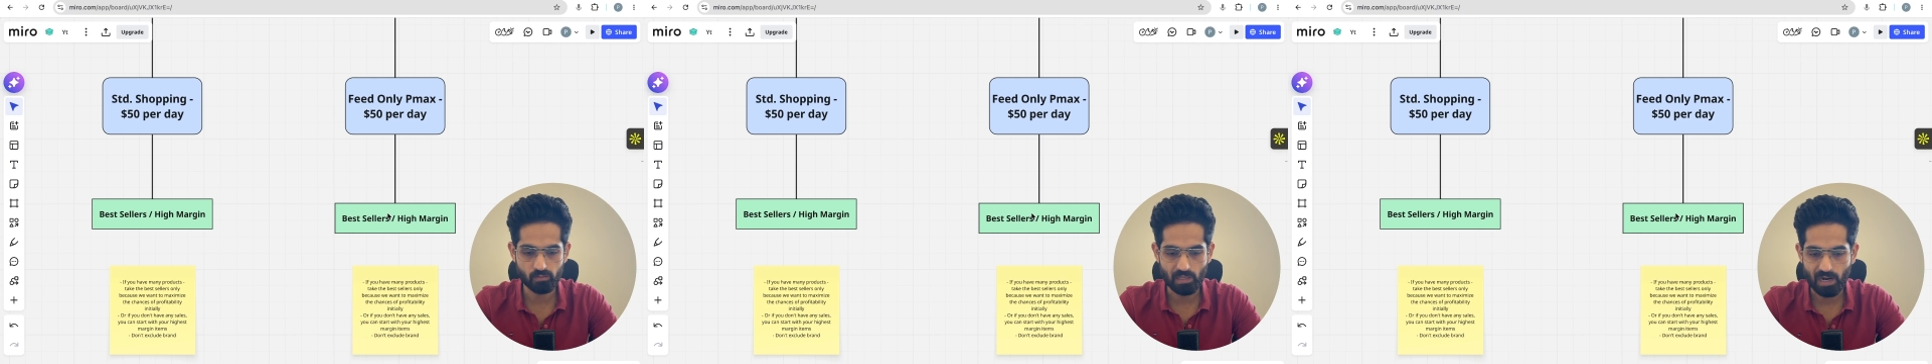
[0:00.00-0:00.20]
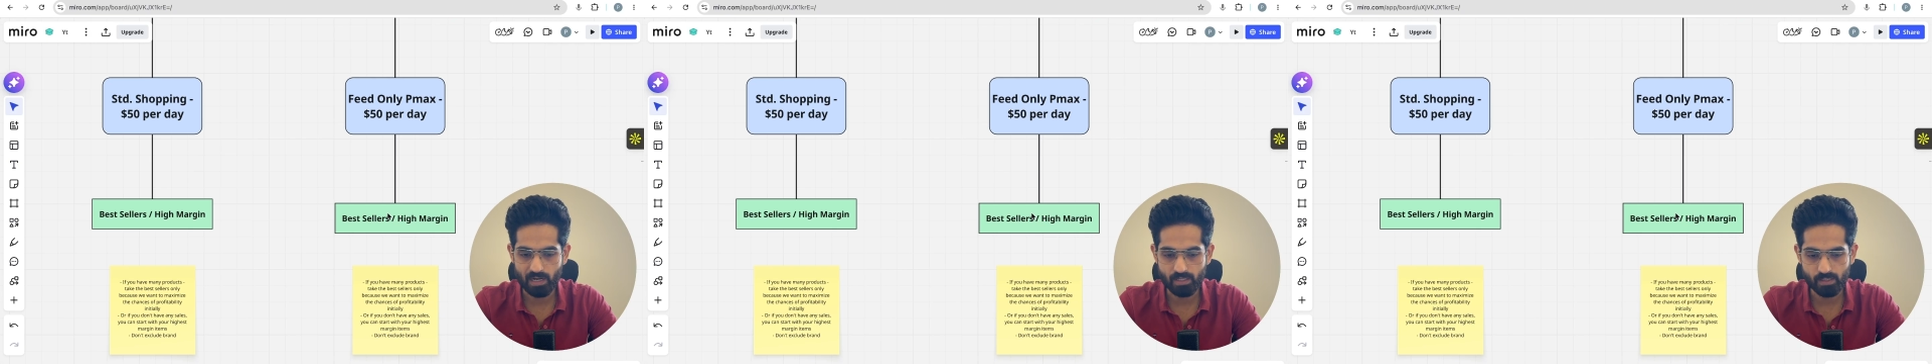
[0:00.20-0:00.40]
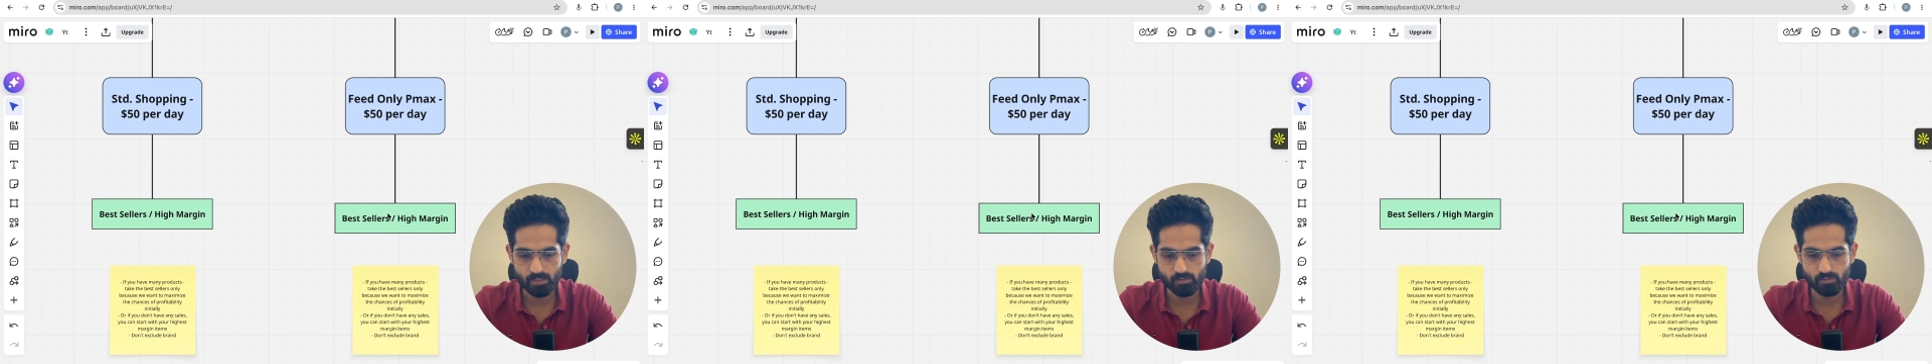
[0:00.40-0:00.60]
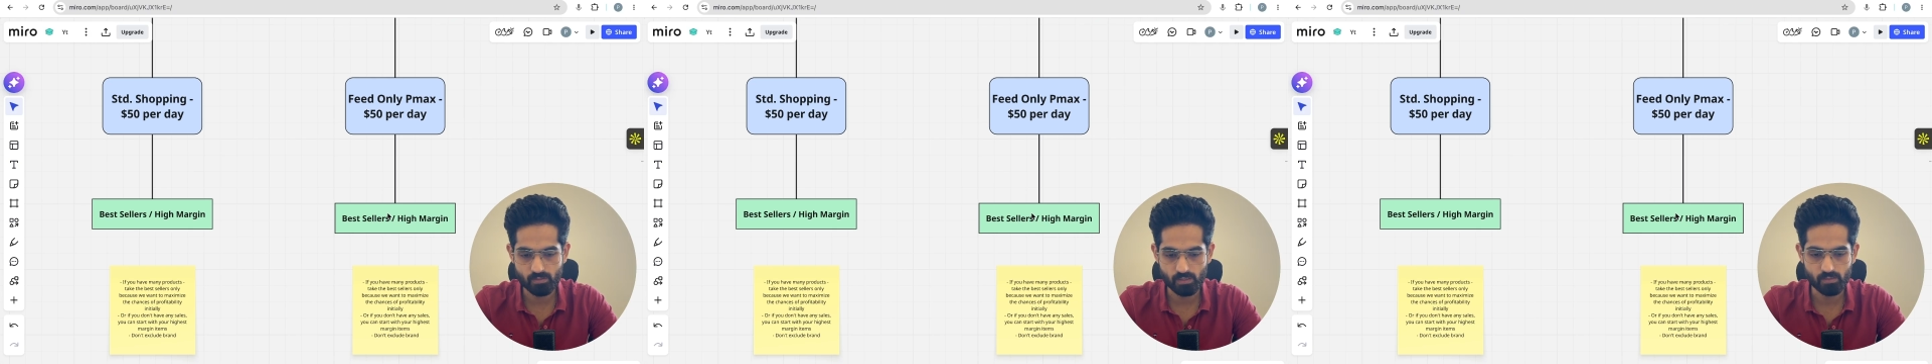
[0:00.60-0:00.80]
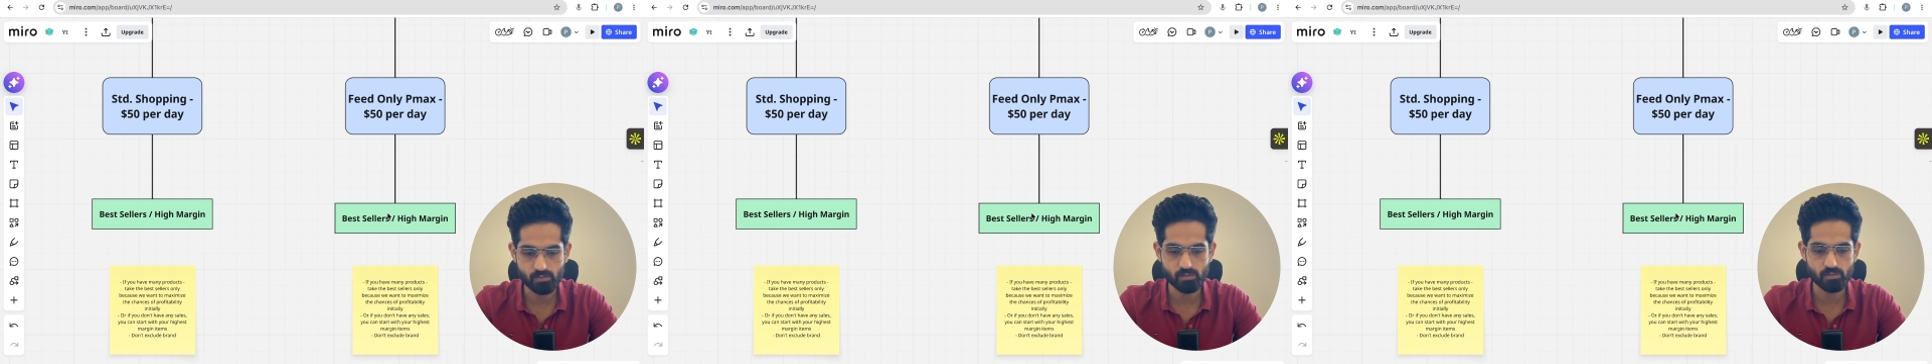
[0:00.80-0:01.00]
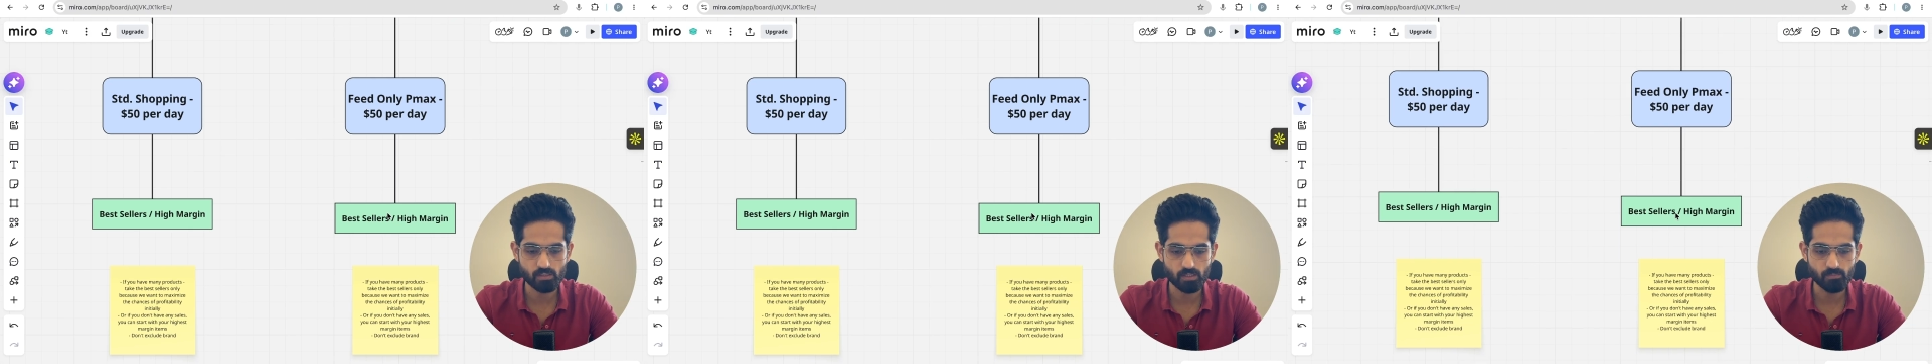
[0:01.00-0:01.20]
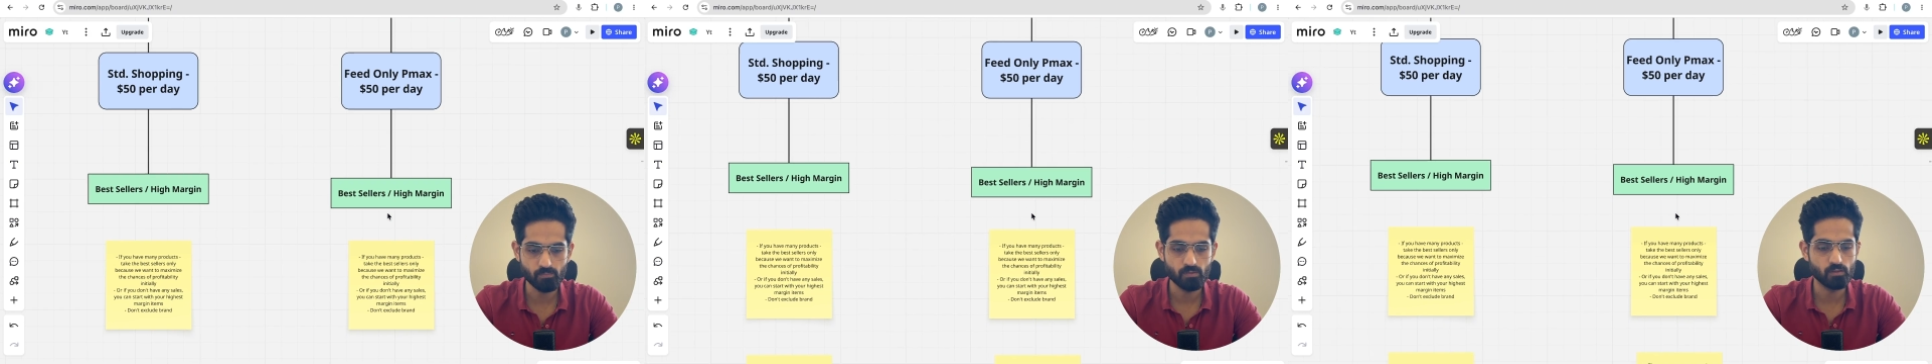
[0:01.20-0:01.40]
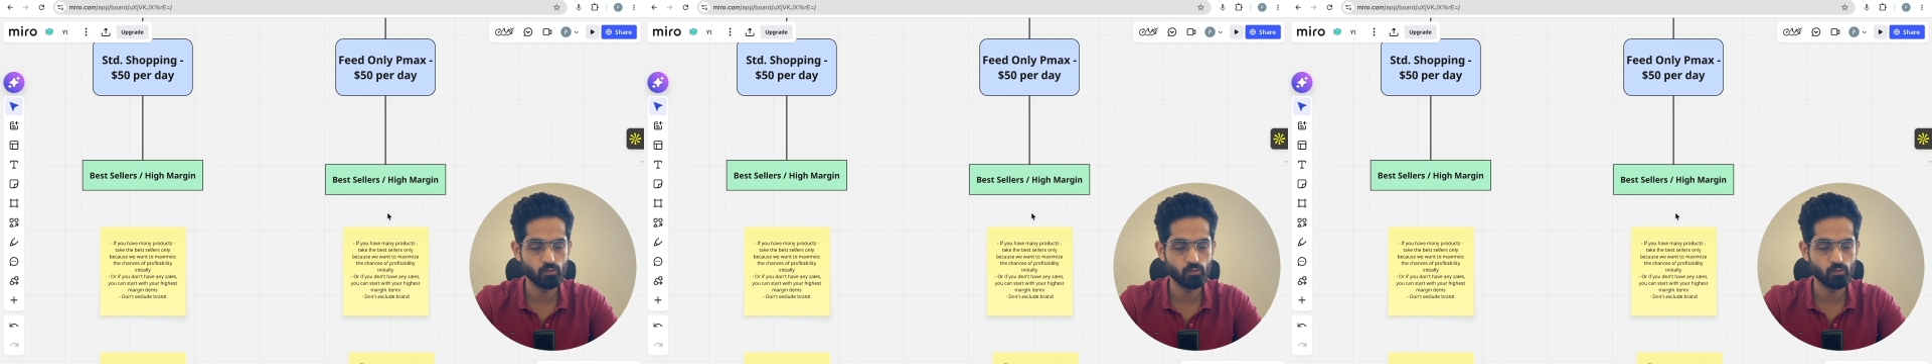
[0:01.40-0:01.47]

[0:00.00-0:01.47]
that stays the same.